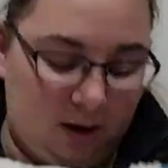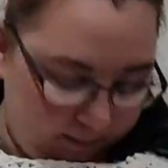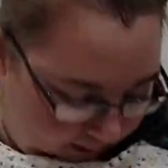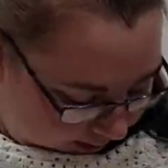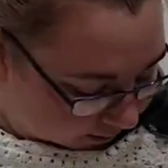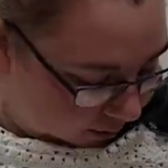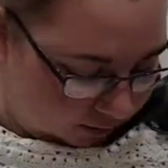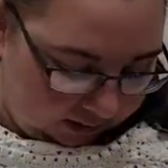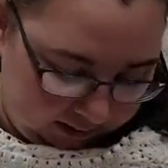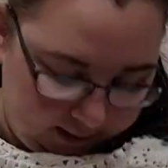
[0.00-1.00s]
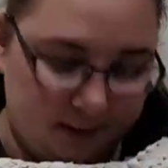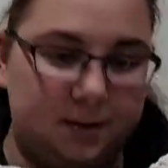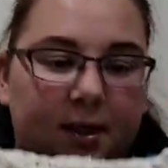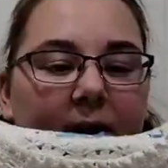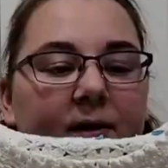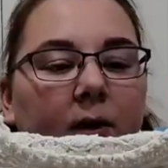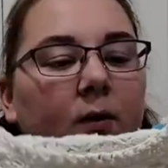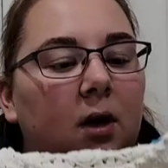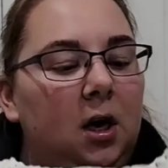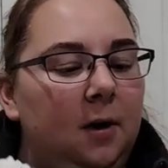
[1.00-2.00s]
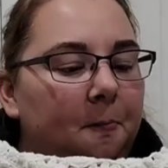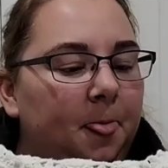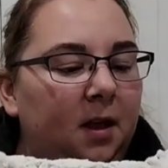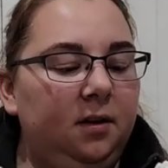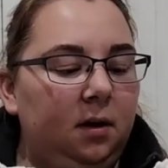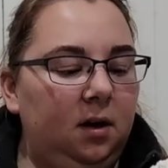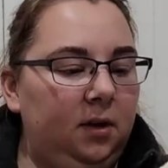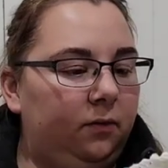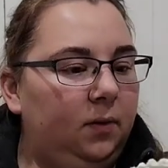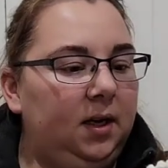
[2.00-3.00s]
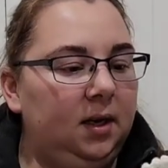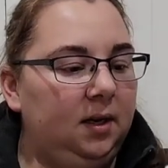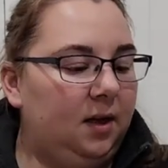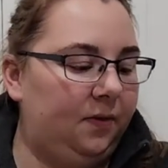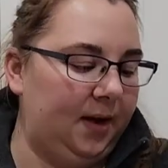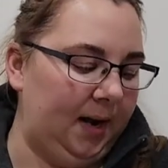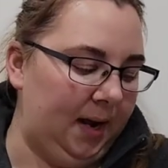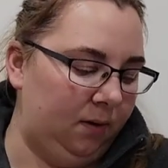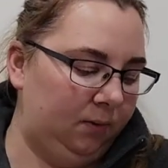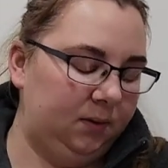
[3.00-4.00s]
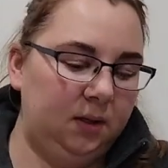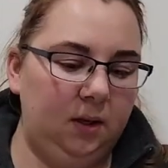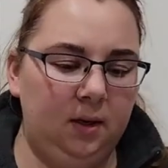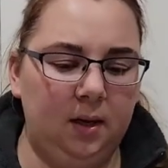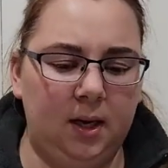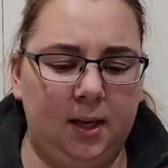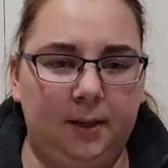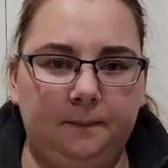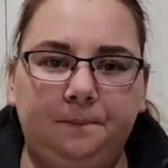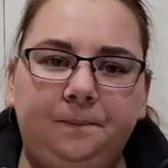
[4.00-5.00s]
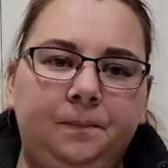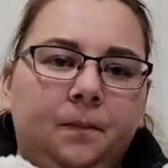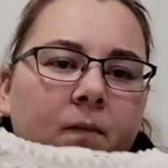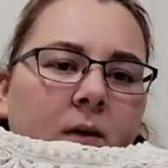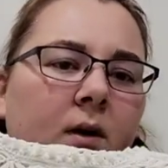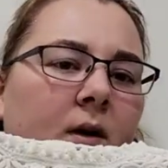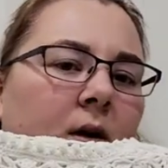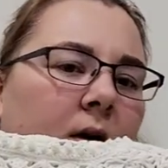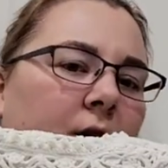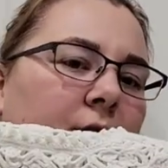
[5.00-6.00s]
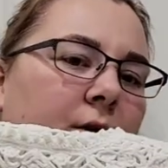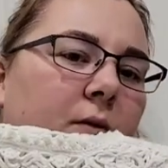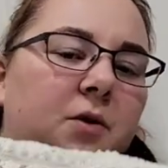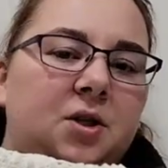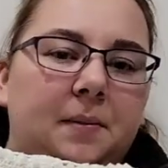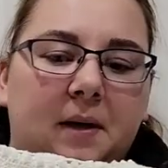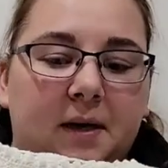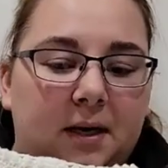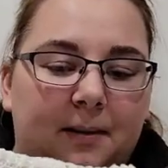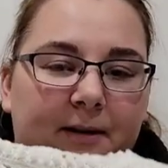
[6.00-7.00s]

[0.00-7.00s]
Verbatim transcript: you're up close, you can kind of see it. So if we can get that out, um, we should be able to get